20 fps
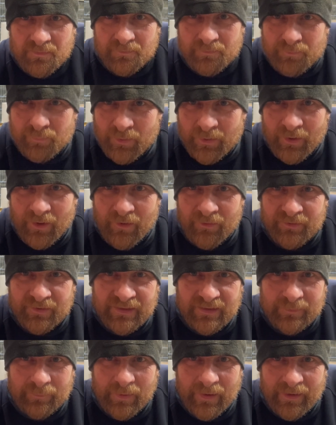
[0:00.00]
put it on
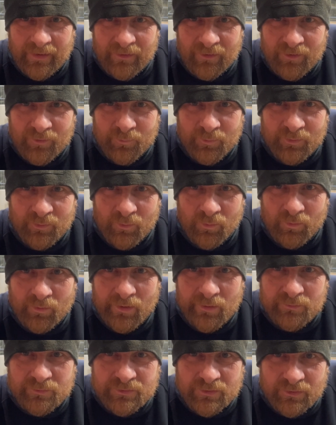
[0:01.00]
eBay along with all
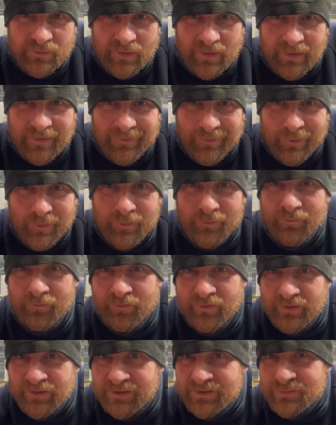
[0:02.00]
those other
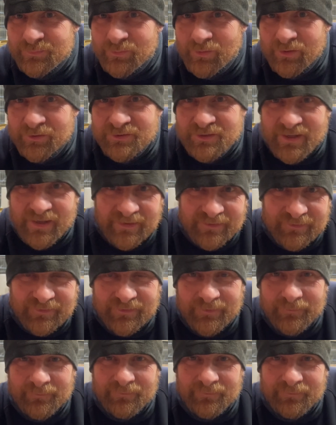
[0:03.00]
unfinished projects.